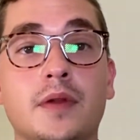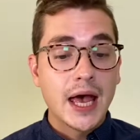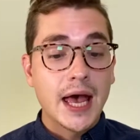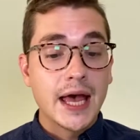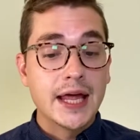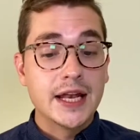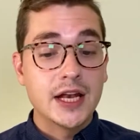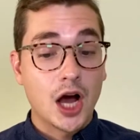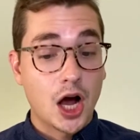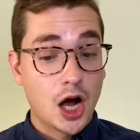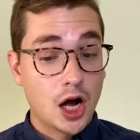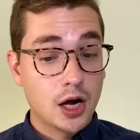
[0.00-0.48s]

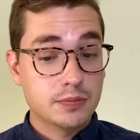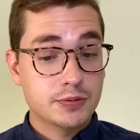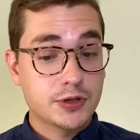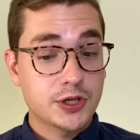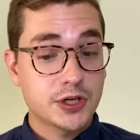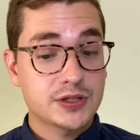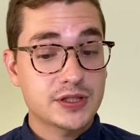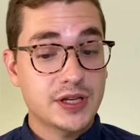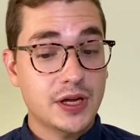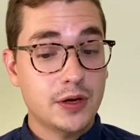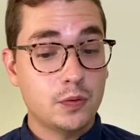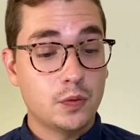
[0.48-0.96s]
An
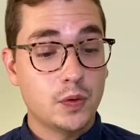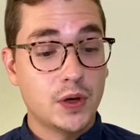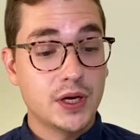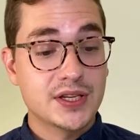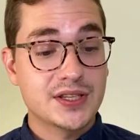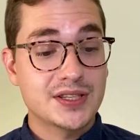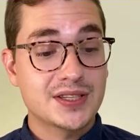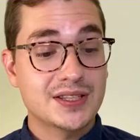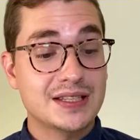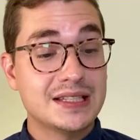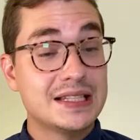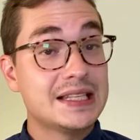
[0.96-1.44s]
object at
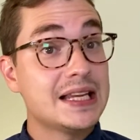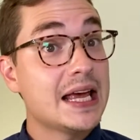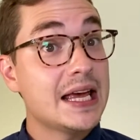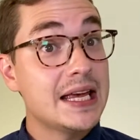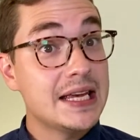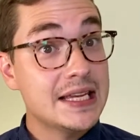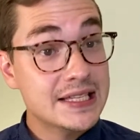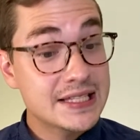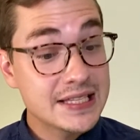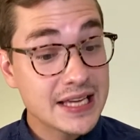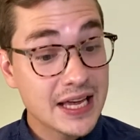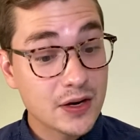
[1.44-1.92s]
rest
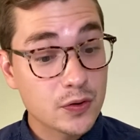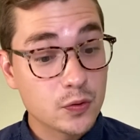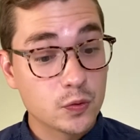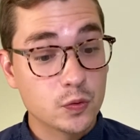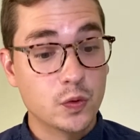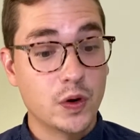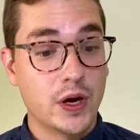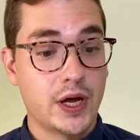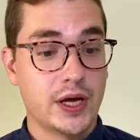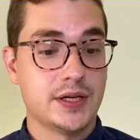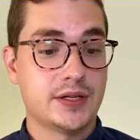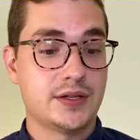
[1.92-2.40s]
stays at
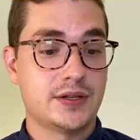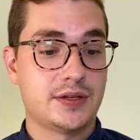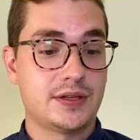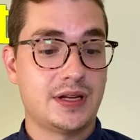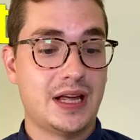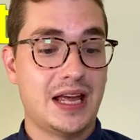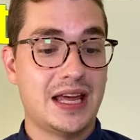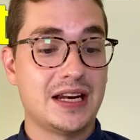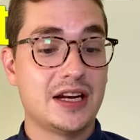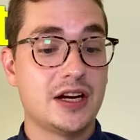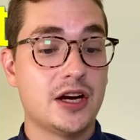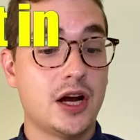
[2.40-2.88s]
rest,
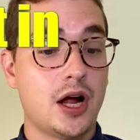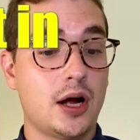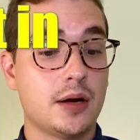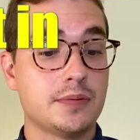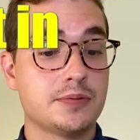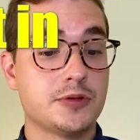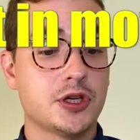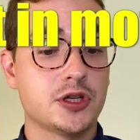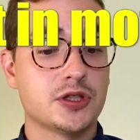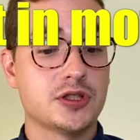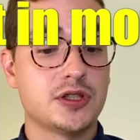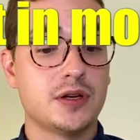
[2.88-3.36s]
and an
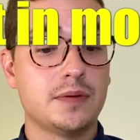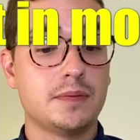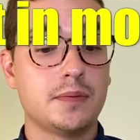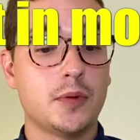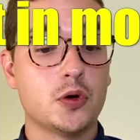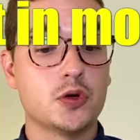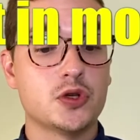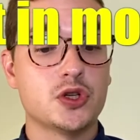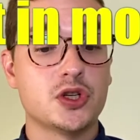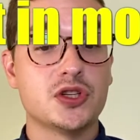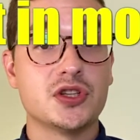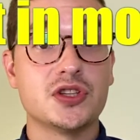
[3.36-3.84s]
object in
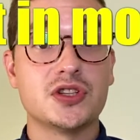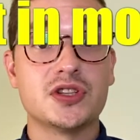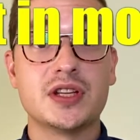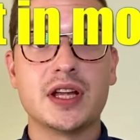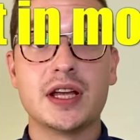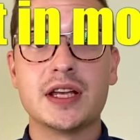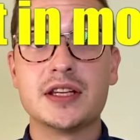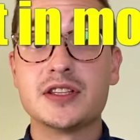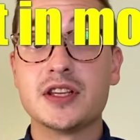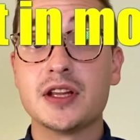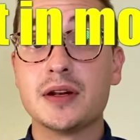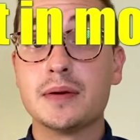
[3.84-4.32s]
motion
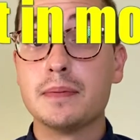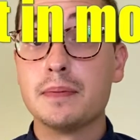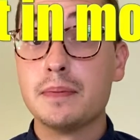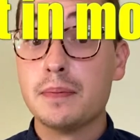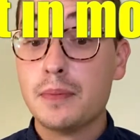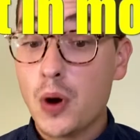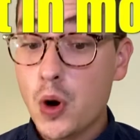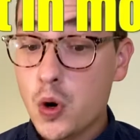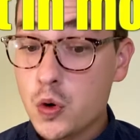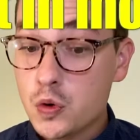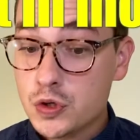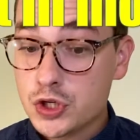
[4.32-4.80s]
stays in
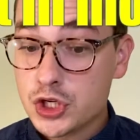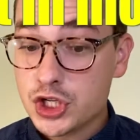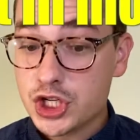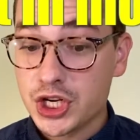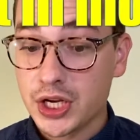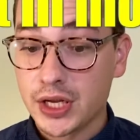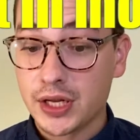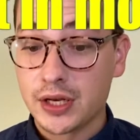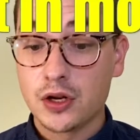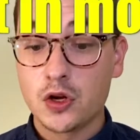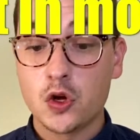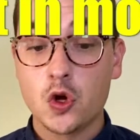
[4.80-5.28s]

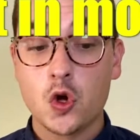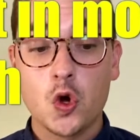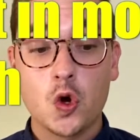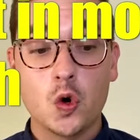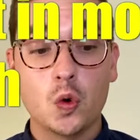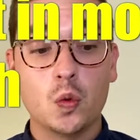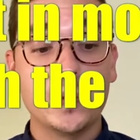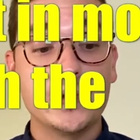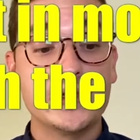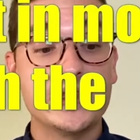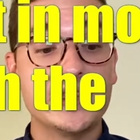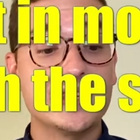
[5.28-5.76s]

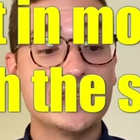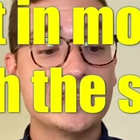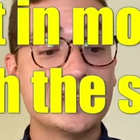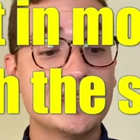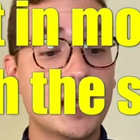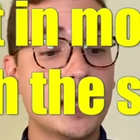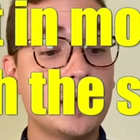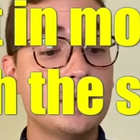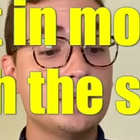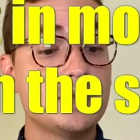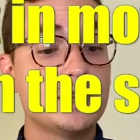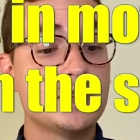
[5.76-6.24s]
motion with the
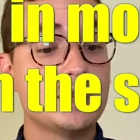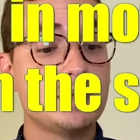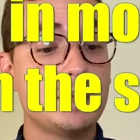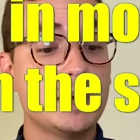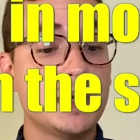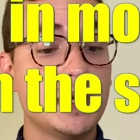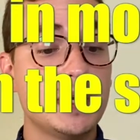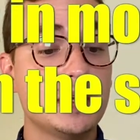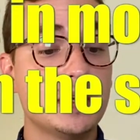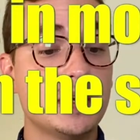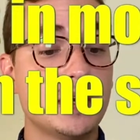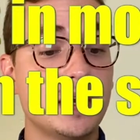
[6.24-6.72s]
same
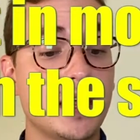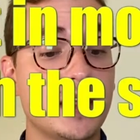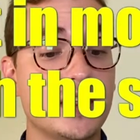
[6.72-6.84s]
speed and